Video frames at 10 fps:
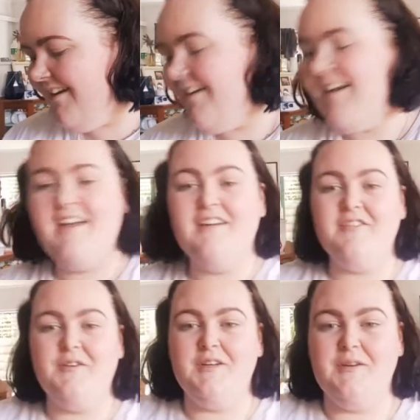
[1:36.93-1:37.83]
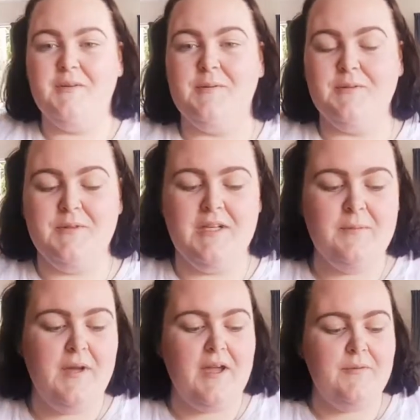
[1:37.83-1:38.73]
I have no idea what I'm doing,
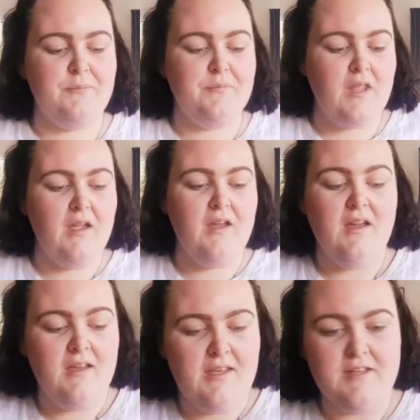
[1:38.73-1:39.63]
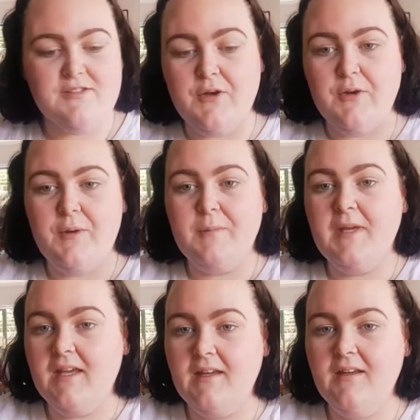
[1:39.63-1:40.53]
but yeah, so I'm
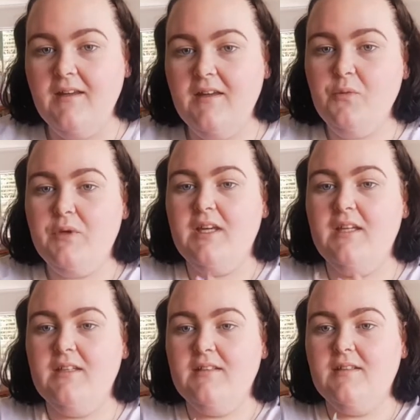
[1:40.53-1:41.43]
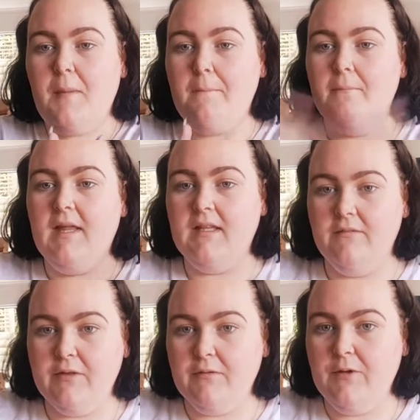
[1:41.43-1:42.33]
here, we're in my
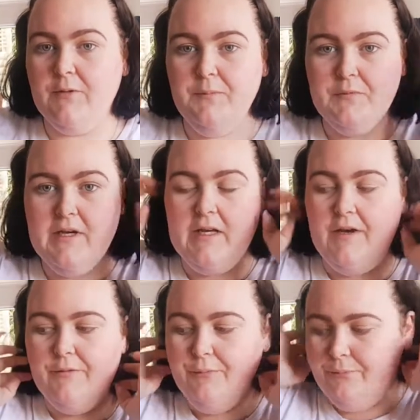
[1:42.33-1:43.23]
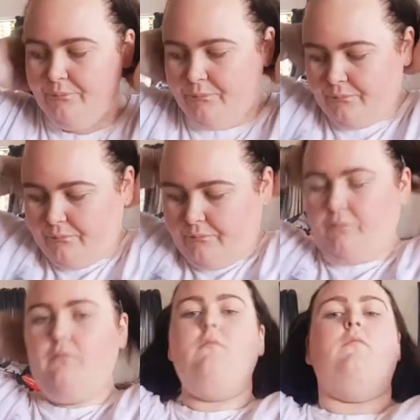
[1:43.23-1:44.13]
living room right now,
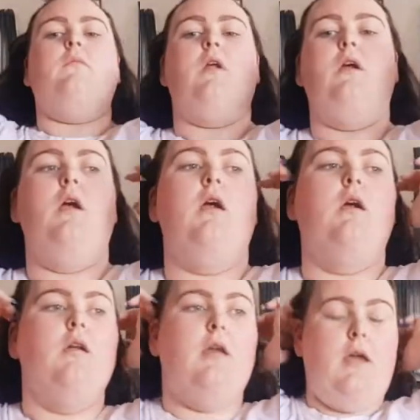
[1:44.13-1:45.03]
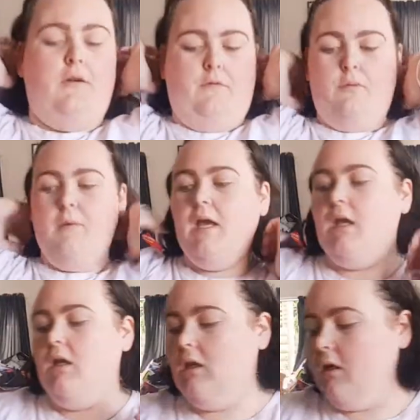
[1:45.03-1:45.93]
and I have all
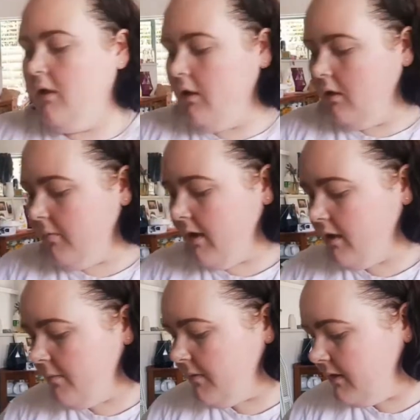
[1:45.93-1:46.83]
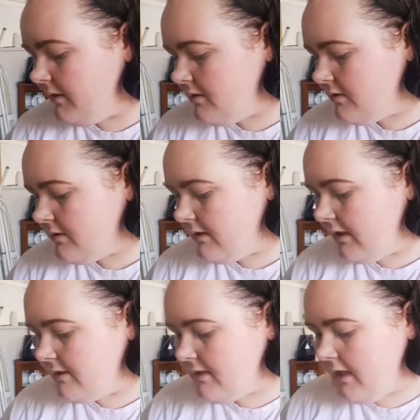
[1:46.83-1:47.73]
my makeup and
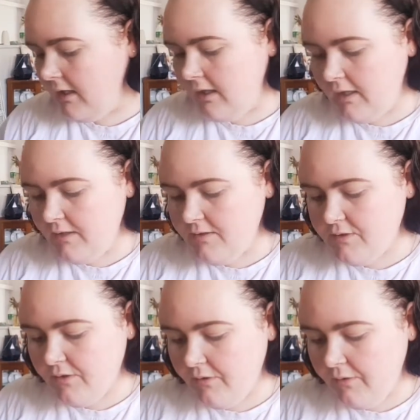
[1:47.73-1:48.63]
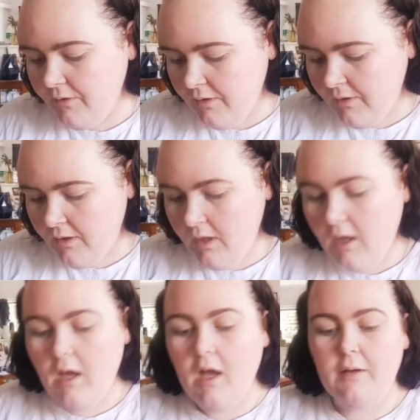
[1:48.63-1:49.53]
things here, so
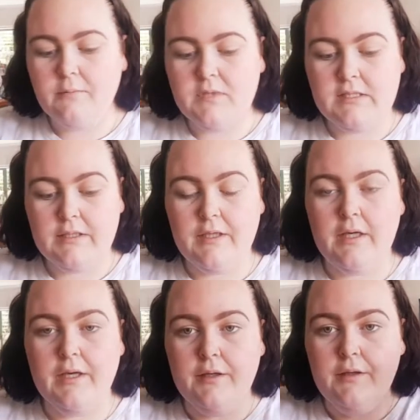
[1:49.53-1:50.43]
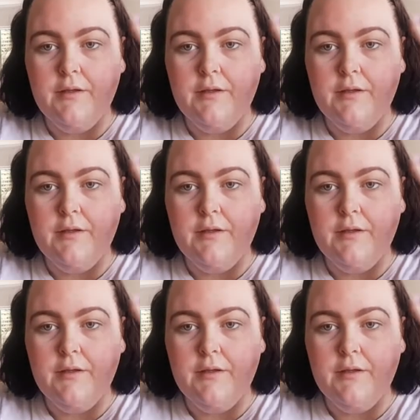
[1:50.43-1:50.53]
I'm just gonna